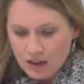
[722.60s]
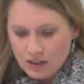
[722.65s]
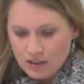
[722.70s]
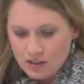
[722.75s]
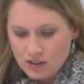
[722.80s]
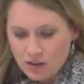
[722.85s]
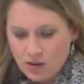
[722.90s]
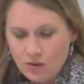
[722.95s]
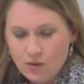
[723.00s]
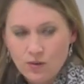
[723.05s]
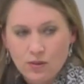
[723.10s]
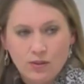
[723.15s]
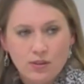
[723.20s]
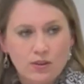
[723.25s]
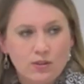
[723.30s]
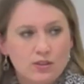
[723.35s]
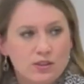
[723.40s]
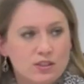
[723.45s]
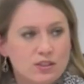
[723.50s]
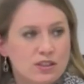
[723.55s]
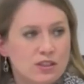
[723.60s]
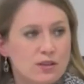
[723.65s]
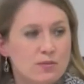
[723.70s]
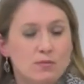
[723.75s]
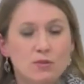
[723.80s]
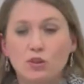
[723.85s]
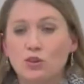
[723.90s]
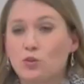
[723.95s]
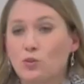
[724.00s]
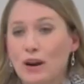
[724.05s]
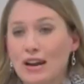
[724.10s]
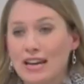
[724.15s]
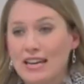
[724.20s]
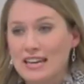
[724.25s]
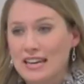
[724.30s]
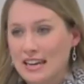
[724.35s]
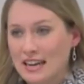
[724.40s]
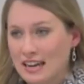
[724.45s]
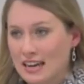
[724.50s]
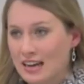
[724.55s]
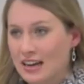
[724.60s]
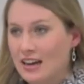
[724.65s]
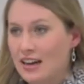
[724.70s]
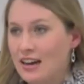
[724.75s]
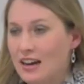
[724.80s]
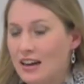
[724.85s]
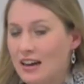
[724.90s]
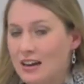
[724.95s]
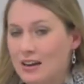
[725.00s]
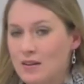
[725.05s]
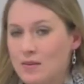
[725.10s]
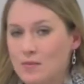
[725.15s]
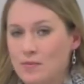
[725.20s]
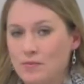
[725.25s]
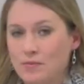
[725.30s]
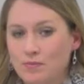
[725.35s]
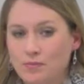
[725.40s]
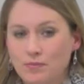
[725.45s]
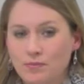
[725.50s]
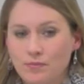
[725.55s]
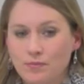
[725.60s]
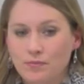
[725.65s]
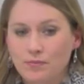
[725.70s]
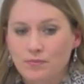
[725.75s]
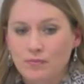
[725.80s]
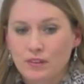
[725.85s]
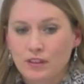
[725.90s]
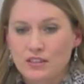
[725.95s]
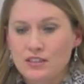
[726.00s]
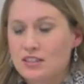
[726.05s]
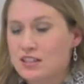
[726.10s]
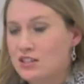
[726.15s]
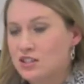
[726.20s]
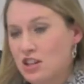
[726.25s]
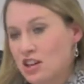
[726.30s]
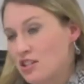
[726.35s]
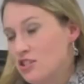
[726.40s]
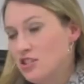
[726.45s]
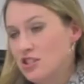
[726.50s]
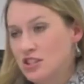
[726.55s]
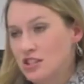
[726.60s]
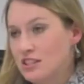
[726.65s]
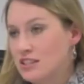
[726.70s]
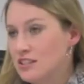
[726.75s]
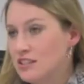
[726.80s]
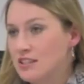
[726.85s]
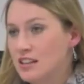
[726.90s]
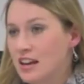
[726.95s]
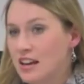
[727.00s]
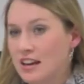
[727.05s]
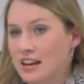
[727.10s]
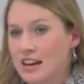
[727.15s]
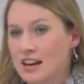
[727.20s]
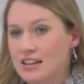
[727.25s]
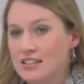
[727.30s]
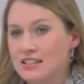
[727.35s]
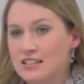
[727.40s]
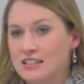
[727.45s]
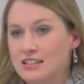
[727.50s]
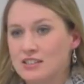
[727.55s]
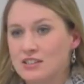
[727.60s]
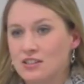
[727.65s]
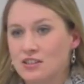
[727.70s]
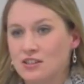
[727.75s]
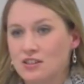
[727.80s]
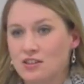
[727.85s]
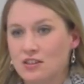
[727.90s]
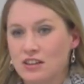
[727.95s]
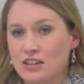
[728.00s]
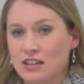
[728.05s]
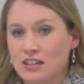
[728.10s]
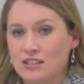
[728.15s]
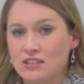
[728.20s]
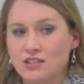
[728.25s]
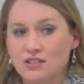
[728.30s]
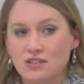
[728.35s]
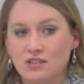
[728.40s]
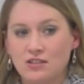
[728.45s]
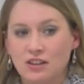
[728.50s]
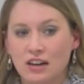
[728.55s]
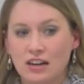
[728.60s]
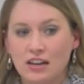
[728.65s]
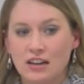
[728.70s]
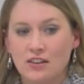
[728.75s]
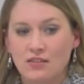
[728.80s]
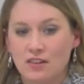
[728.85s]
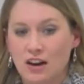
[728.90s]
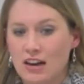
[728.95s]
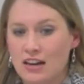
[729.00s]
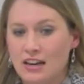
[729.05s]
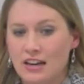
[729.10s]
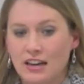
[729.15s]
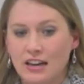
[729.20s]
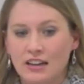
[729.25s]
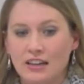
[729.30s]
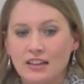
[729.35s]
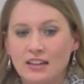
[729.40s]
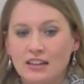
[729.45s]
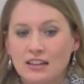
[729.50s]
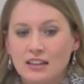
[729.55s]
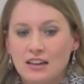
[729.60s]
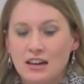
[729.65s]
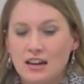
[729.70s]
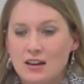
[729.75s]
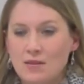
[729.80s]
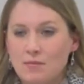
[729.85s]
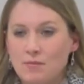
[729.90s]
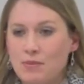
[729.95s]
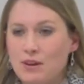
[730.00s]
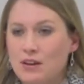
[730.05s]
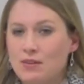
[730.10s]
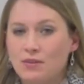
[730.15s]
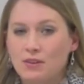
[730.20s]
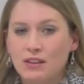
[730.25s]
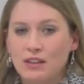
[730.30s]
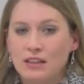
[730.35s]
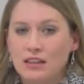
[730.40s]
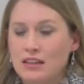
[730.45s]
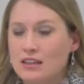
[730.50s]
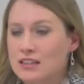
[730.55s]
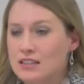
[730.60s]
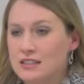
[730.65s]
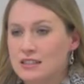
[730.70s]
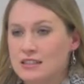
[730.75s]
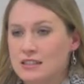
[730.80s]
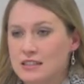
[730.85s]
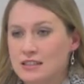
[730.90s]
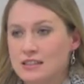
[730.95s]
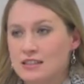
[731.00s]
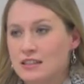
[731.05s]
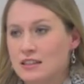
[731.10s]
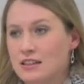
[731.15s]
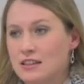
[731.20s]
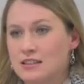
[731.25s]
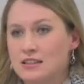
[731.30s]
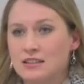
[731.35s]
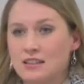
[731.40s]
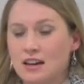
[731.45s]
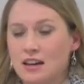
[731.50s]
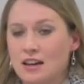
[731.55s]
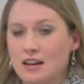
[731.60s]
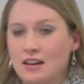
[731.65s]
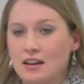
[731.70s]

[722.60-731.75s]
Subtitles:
So those are some grading suggestions, I guess, as you're going into grading writing. Be really consistent,